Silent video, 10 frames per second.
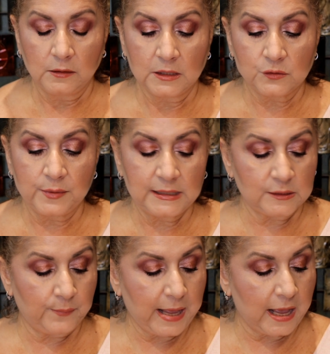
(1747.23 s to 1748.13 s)
This one
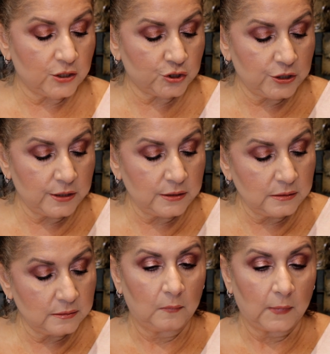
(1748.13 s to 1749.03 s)
is
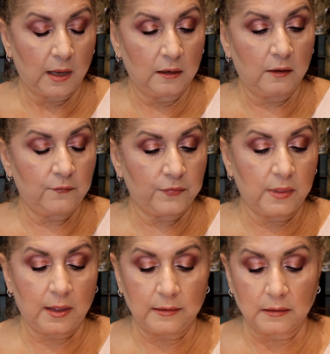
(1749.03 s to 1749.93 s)
Passion. I
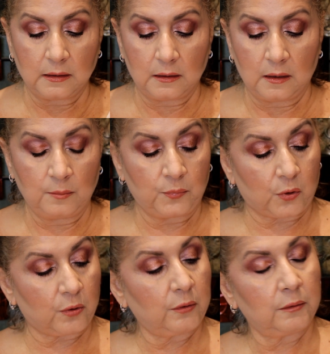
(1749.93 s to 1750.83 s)
love that
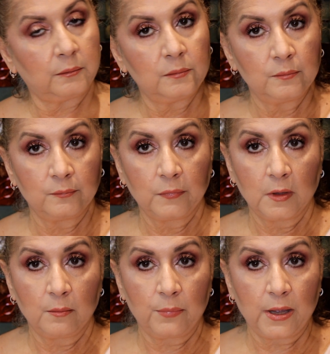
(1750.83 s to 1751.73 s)
Umber.
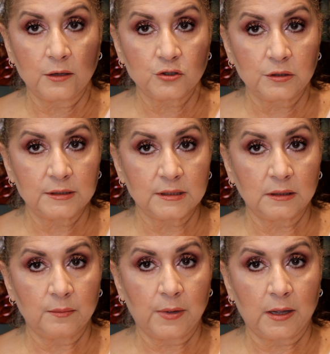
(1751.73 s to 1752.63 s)
Passion is
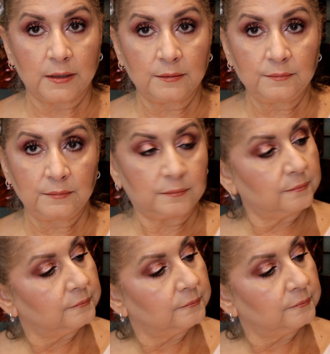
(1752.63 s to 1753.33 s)
on the bottom.